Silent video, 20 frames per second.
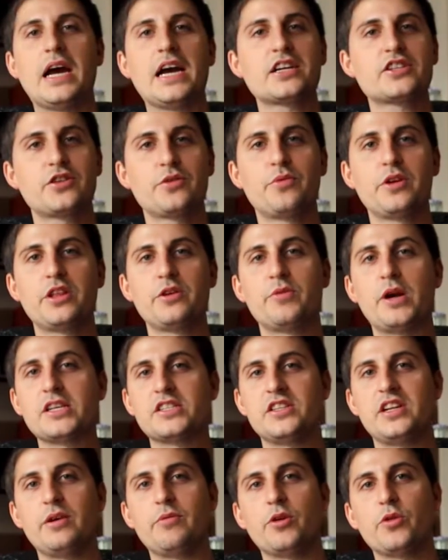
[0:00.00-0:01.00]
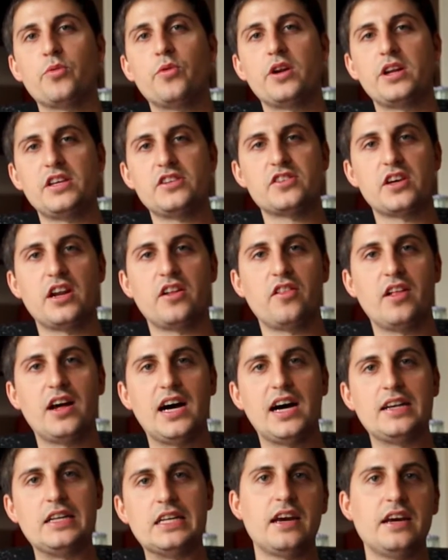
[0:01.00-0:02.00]
actually really resonate with what he said a
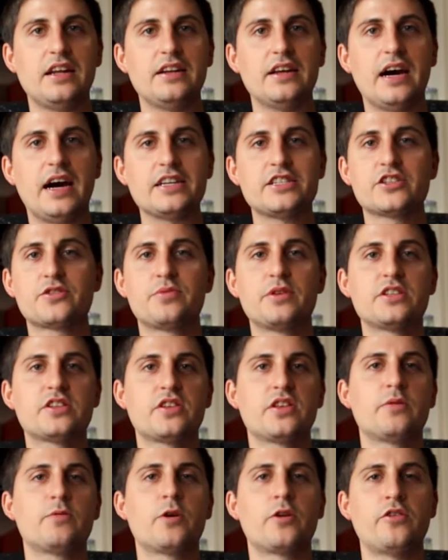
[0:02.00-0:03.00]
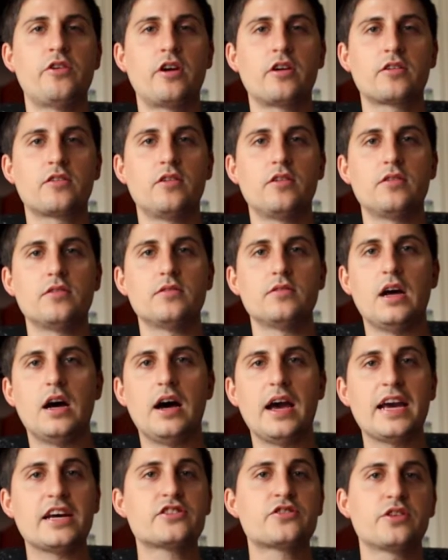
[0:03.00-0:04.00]
lot, and uh, I just recently wrote an article
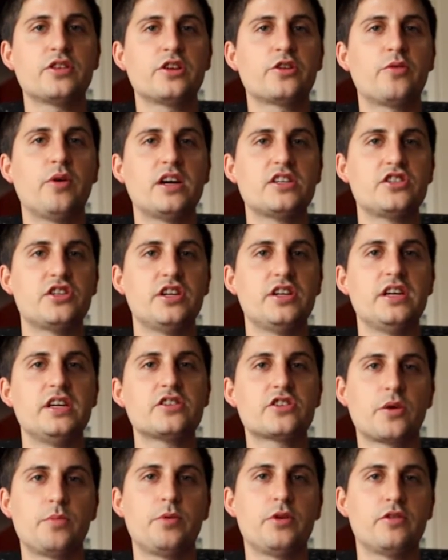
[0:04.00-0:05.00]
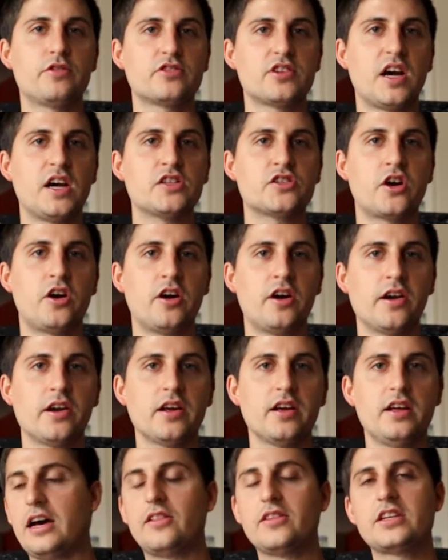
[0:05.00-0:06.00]
uh, answering the question, is computer science hard?
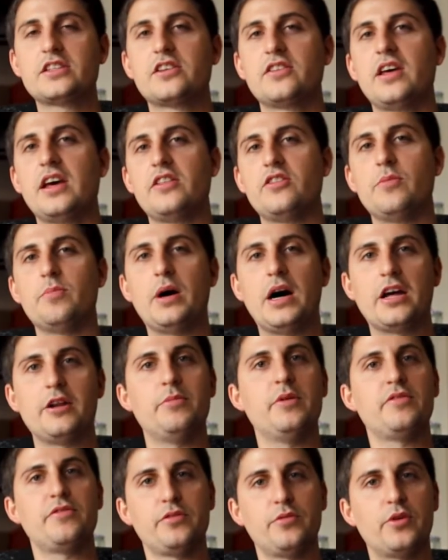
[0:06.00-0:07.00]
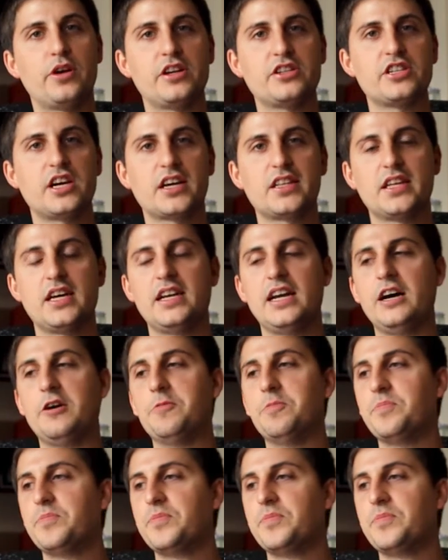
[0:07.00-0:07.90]
I'll link to that in the bottom if you want to check that out.